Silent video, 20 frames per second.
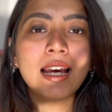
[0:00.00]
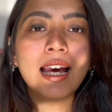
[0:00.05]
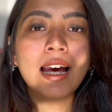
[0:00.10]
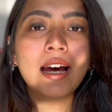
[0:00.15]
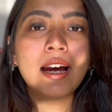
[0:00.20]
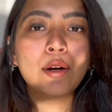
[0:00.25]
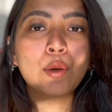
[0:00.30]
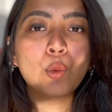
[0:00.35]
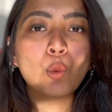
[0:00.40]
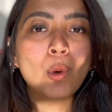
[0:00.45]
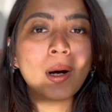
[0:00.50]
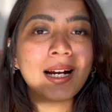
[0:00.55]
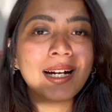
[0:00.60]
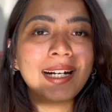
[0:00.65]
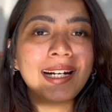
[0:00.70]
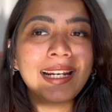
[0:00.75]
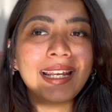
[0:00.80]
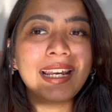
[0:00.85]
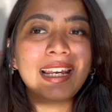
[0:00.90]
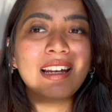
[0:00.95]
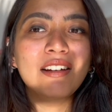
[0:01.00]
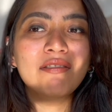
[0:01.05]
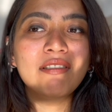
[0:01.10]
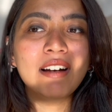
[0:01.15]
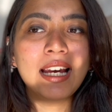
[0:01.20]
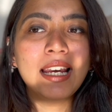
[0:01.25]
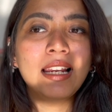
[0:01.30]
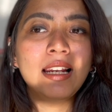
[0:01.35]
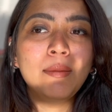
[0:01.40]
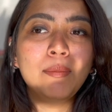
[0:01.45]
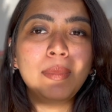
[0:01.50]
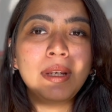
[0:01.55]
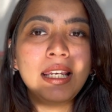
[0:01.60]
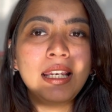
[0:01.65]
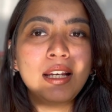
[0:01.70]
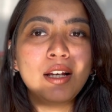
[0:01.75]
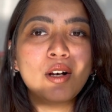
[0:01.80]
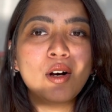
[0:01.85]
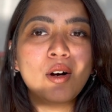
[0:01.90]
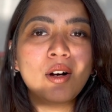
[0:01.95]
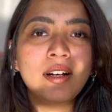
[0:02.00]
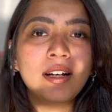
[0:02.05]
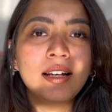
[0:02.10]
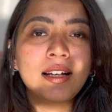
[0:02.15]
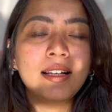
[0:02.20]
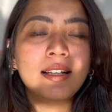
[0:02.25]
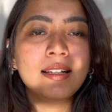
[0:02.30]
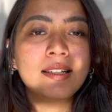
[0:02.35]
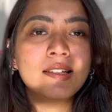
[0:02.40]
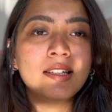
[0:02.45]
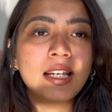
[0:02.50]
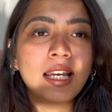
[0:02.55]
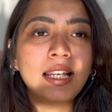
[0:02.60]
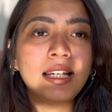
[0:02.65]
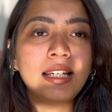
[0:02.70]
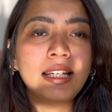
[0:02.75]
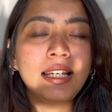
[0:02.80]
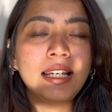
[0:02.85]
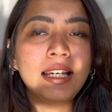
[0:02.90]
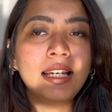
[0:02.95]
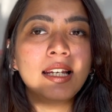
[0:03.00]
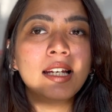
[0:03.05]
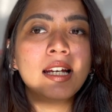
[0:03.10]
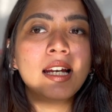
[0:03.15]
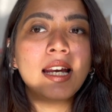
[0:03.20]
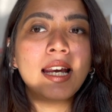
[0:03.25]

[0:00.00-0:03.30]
And one day, while being on his daily